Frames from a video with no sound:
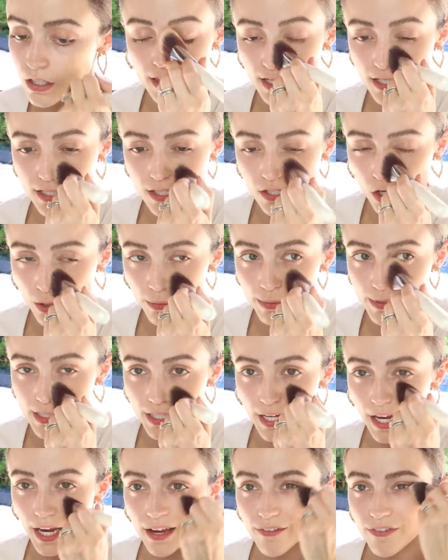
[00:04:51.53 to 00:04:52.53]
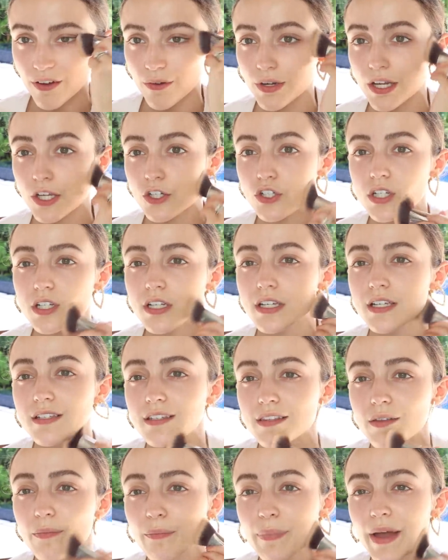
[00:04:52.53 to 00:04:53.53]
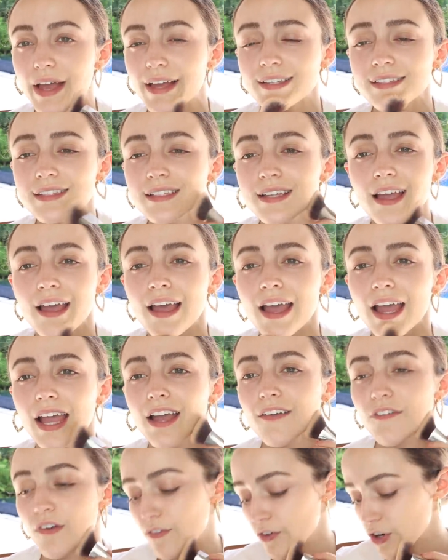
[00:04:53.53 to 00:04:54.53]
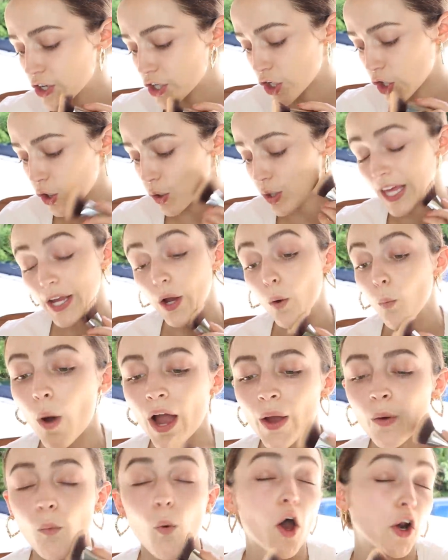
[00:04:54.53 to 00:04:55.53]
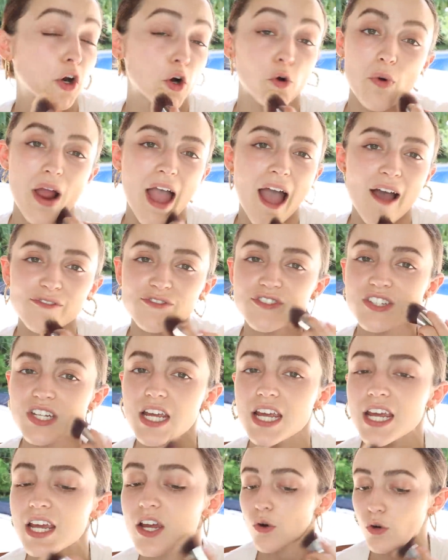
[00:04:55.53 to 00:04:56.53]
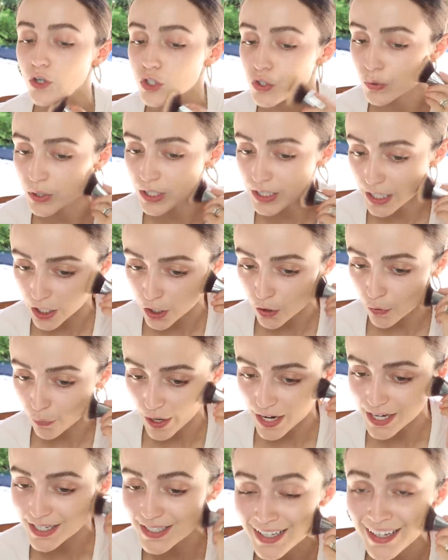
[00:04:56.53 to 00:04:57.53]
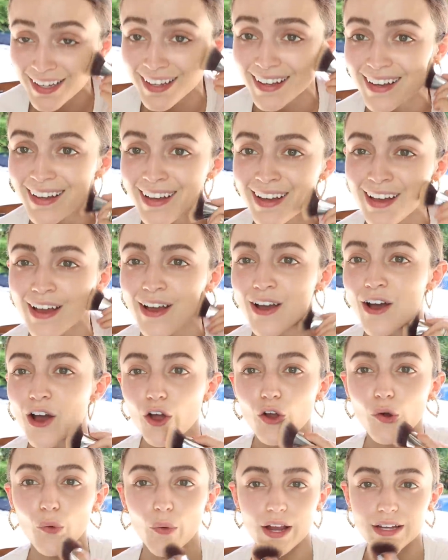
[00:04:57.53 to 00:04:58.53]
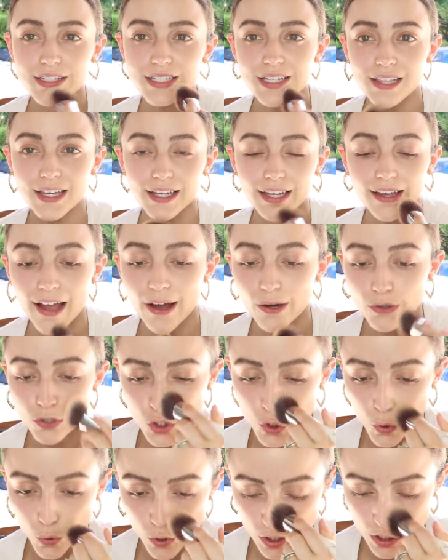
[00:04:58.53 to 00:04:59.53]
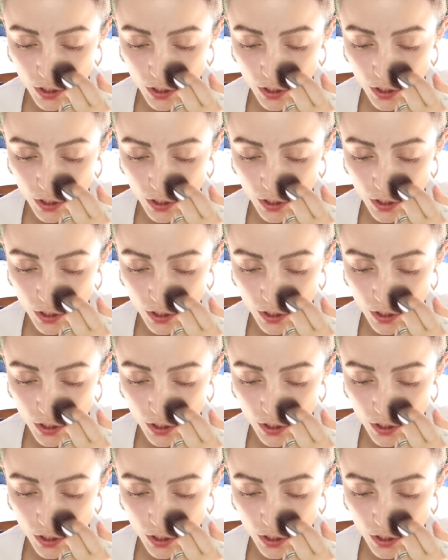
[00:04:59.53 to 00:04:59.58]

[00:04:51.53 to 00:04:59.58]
This Urban Decay foundation is the best if you're ever gonna go like whitewater rafting or doing like crazy crazy like outdoor